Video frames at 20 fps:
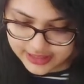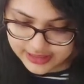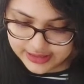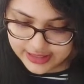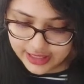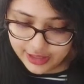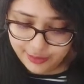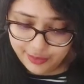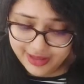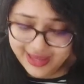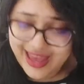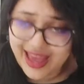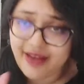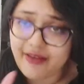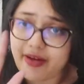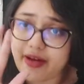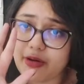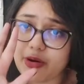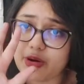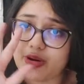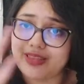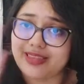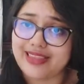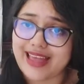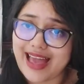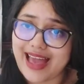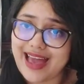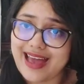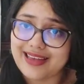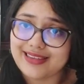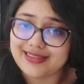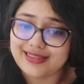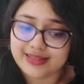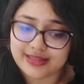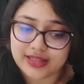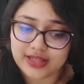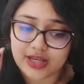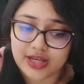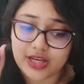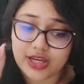And then we have our
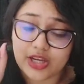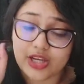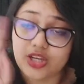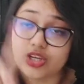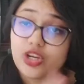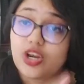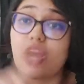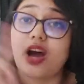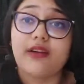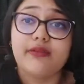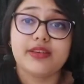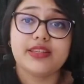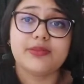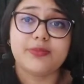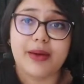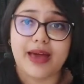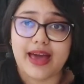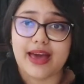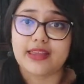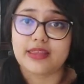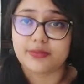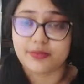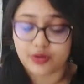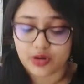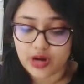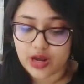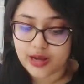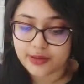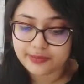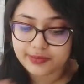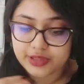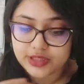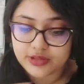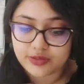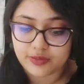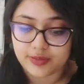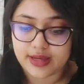last novice path prompt.